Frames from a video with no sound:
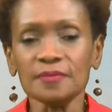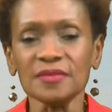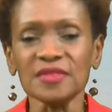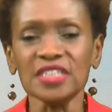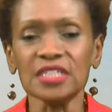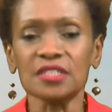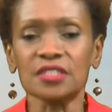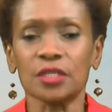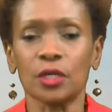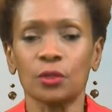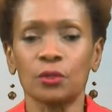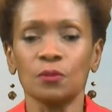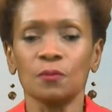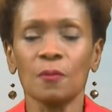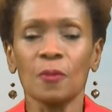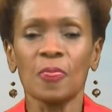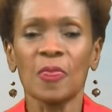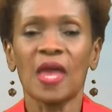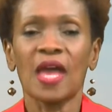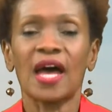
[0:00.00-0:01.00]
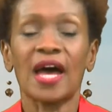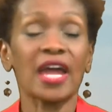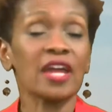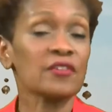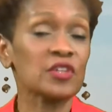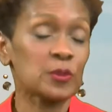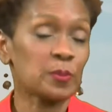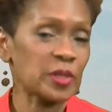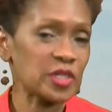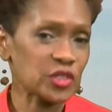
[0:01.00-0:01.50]
So I have a
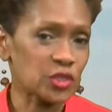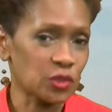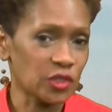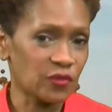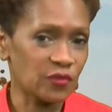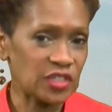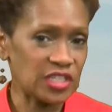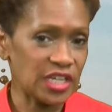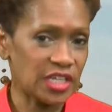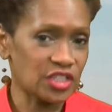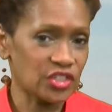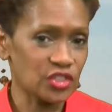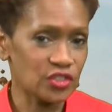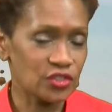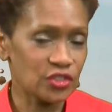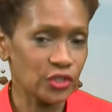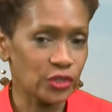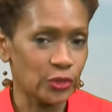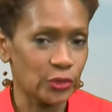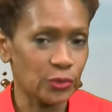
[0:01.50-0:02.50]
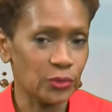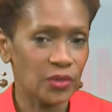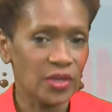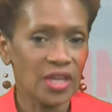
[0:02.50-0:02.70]
special invitation to you,